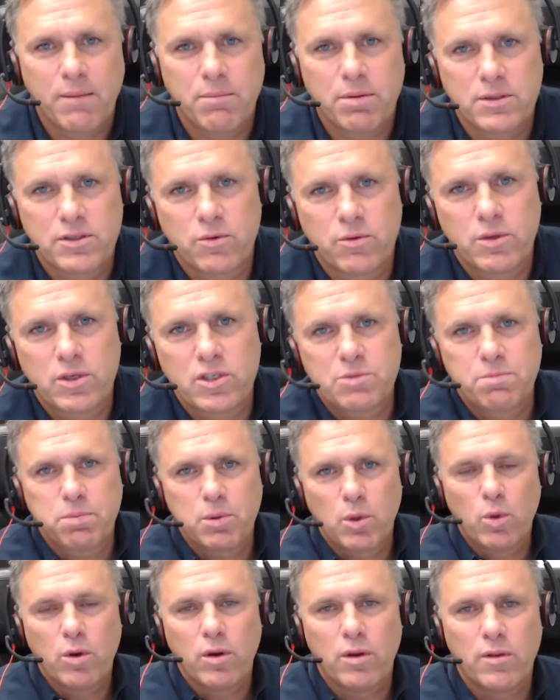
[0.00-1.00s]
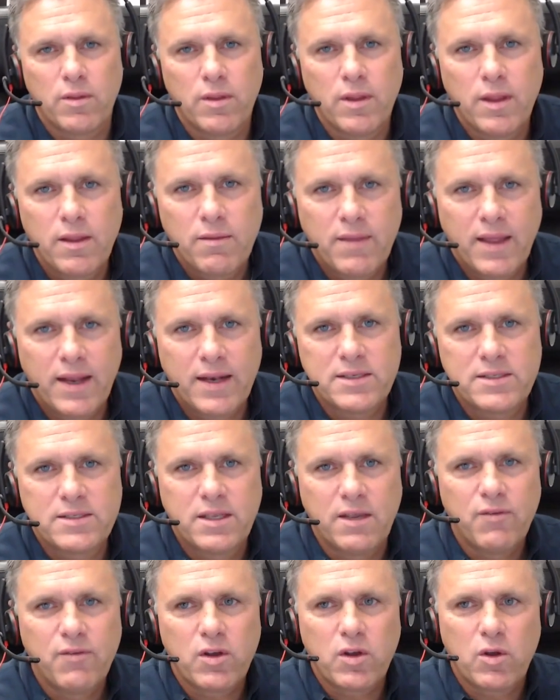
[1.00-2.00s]
able to explore that is
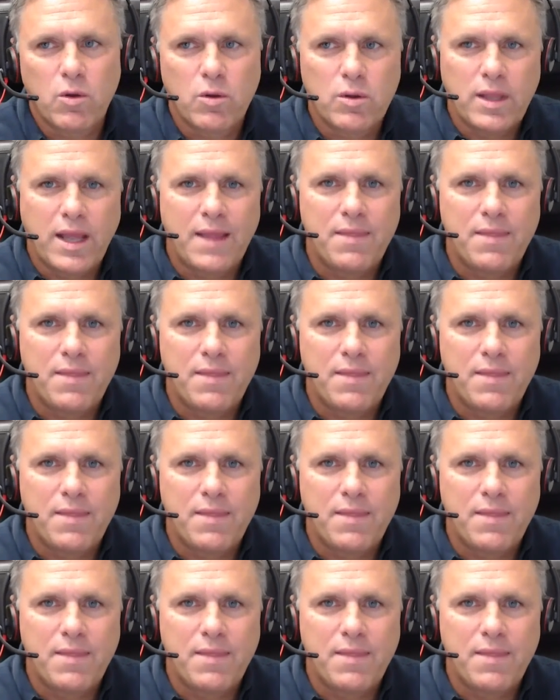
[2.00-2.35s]
difficult.